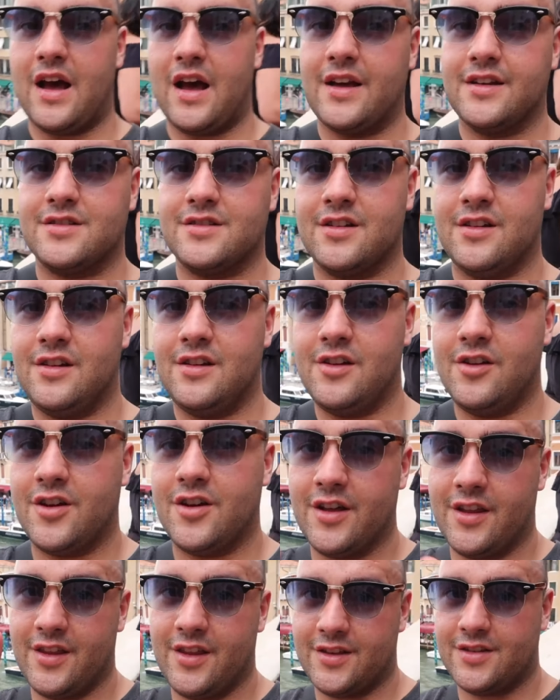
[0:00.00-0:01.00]
really travel
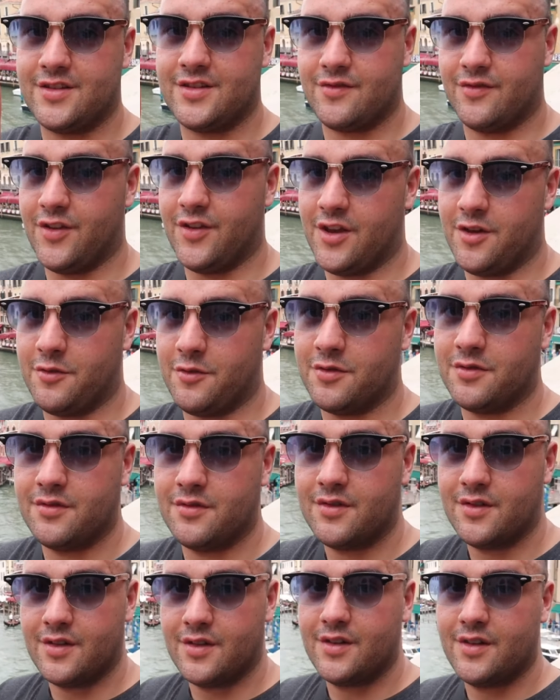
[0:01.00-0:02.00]
much. So since then me
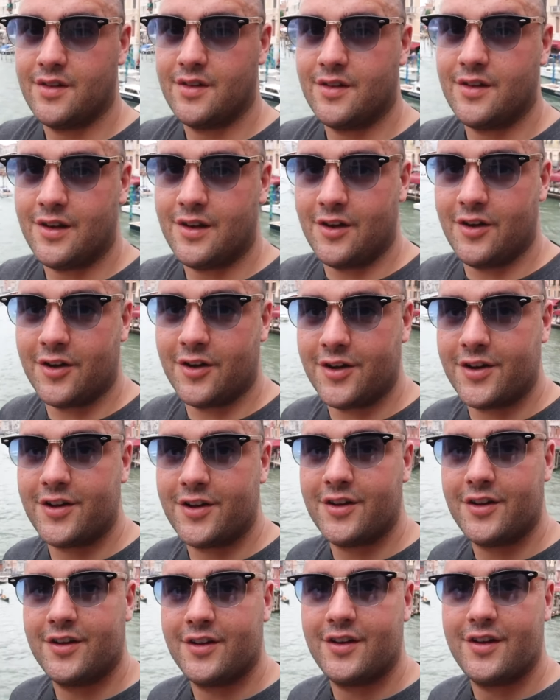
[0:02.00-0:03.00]
and my brother haven't traveled
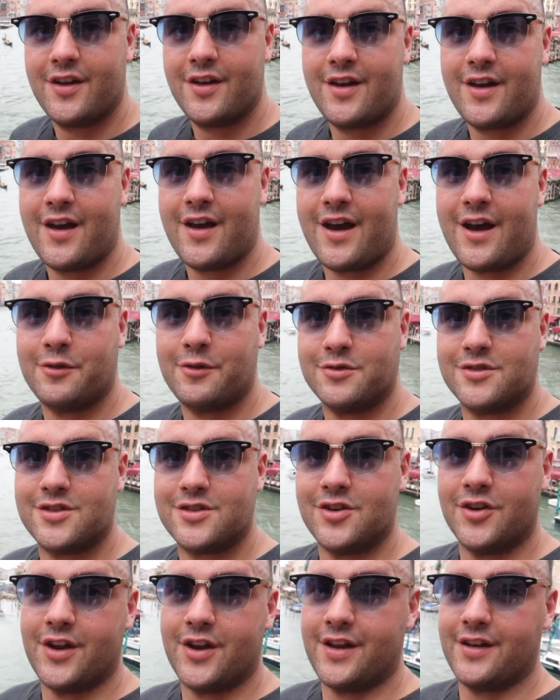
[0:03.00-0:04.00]
well
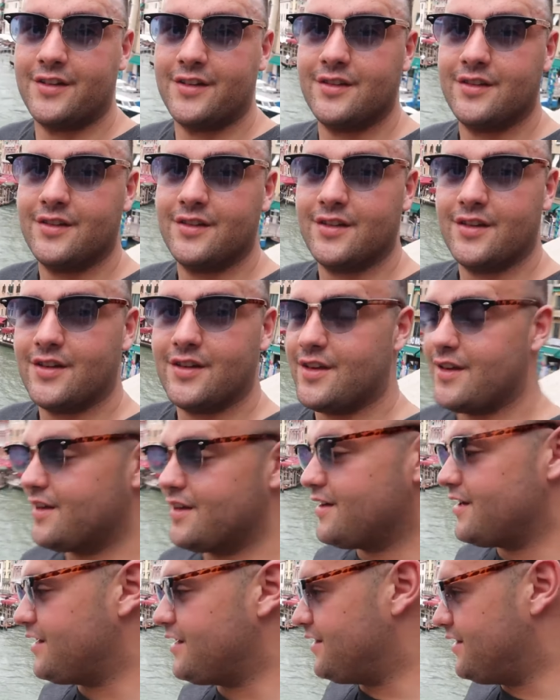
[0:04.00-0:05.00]
together anyway.
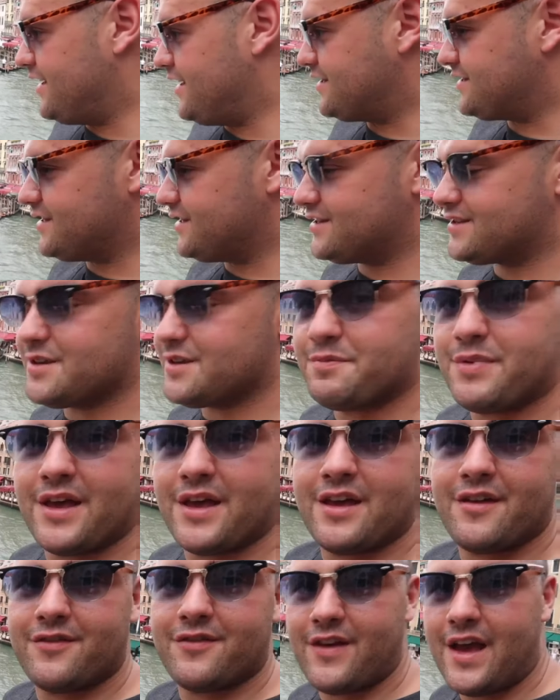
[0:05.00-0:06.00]
My brother's
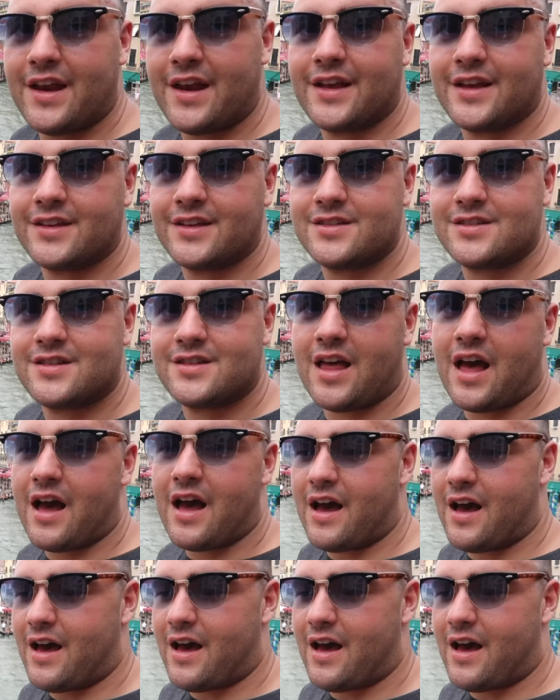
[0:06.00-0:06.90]
now 17,